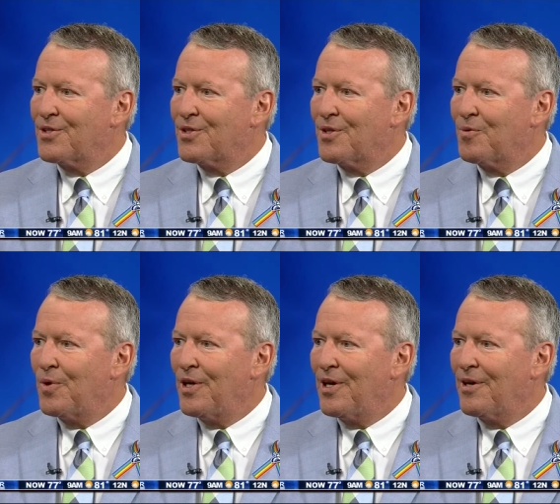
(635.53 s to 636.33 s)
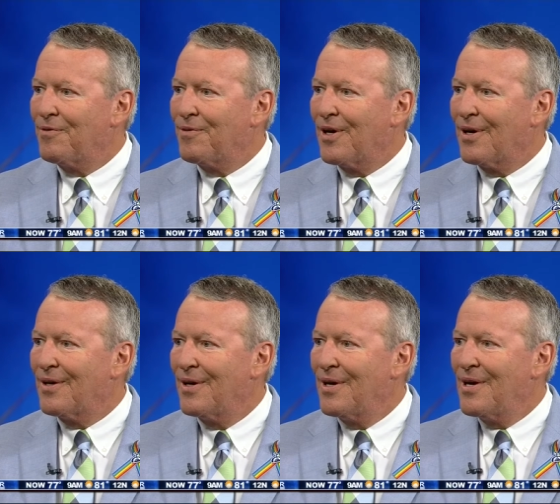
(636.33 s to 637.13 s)
that we have uh,
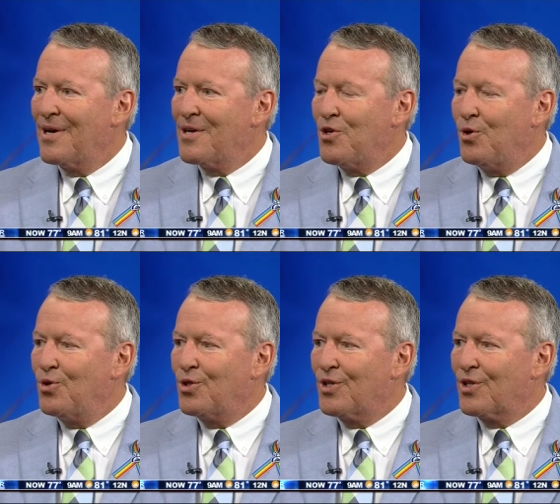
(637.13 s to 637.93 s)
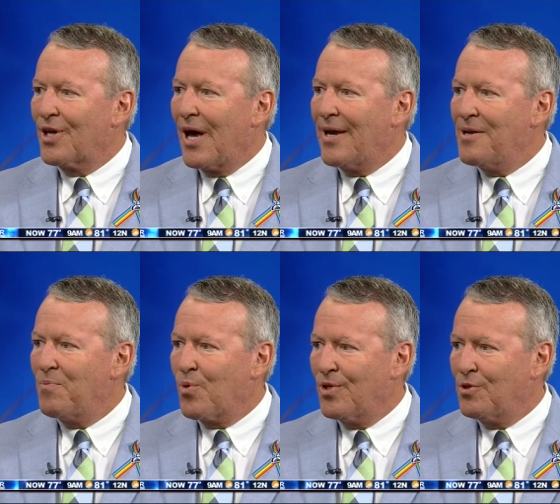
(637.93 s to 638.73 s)
used as a guiding
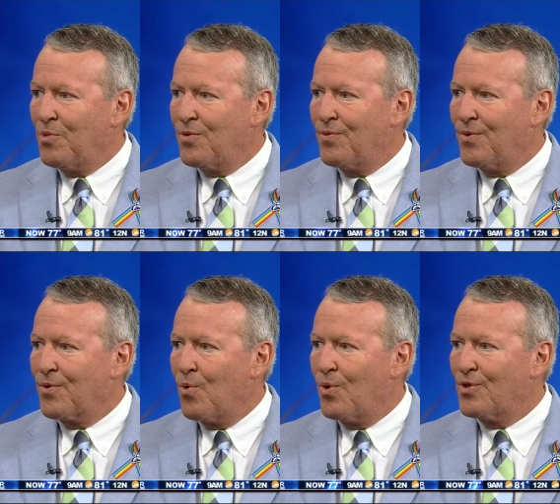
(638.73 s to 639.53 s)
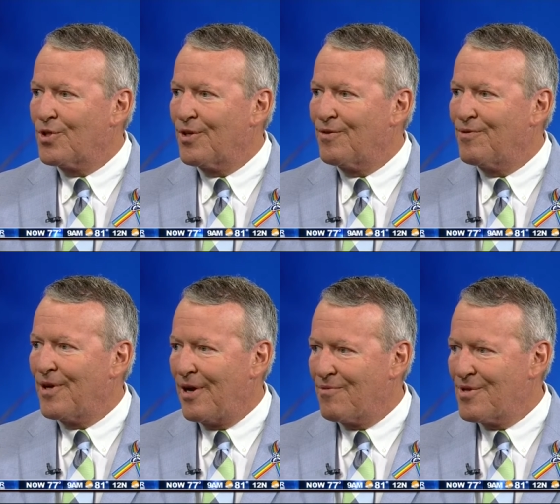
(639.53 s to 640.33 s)
principle through the course of
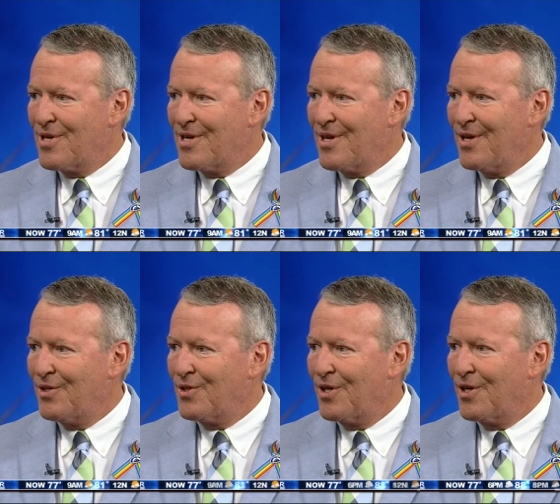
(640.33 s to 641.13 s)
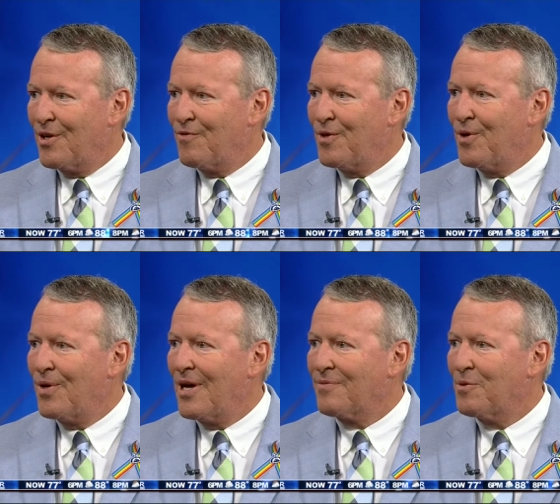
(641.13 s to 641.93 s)
everything is that if you
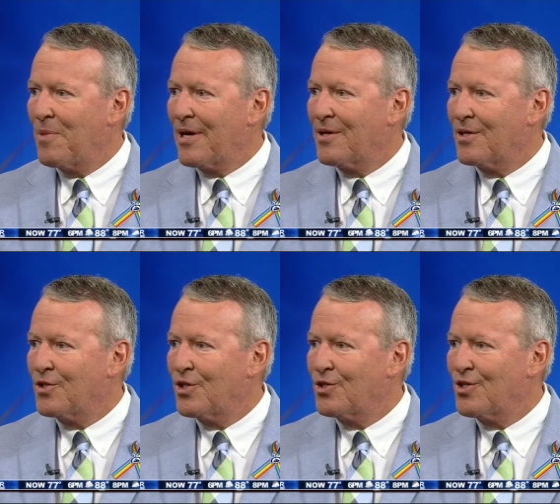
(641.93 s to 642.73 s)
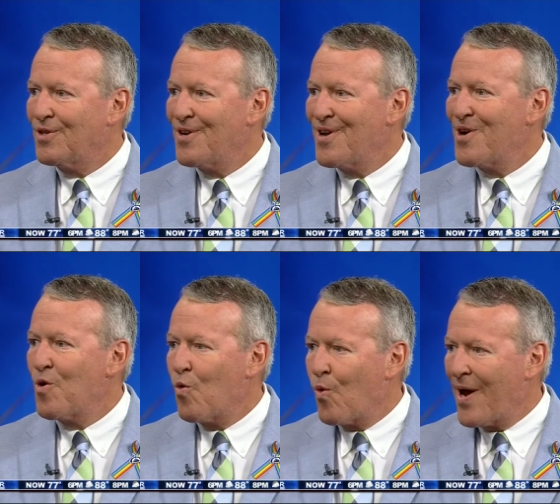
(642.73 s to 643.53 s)
don't have to make a decision
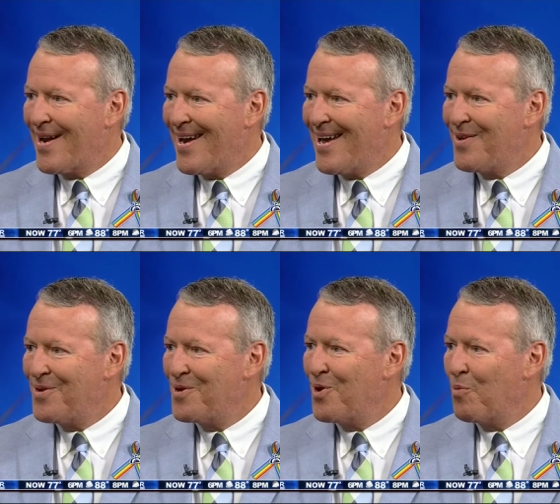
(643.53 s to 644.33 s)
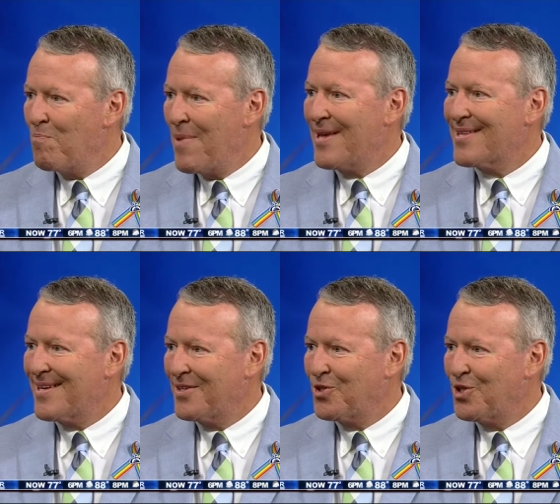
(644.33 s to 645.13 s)
right now, don't make
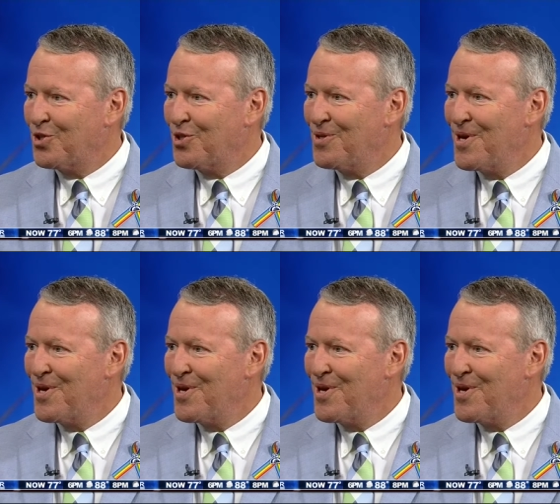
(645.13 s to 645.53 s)
that decision